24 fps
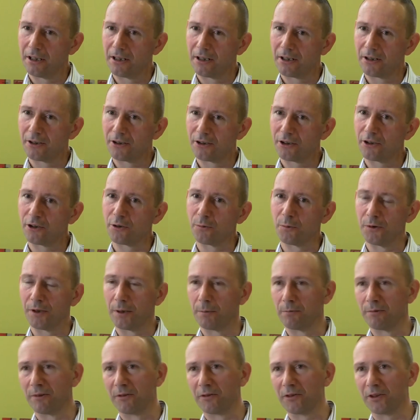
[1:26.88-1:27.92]
a considerable
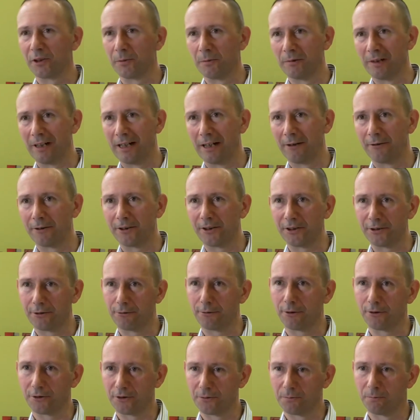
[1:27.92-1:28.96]
number of similarities
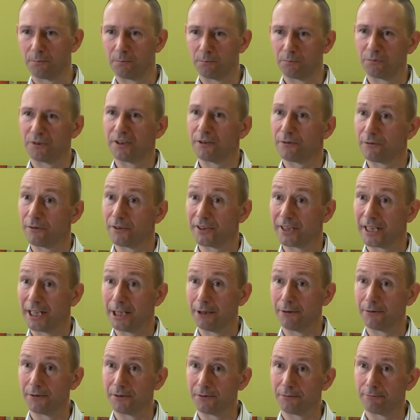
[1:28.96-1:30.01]
across different
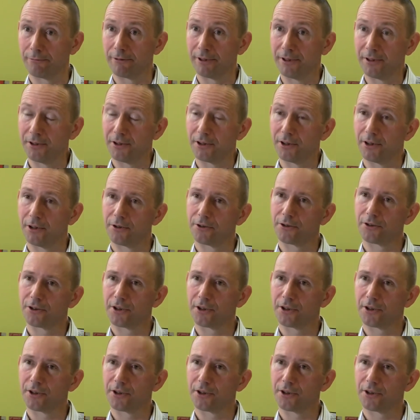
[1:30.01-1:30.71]
areas of research.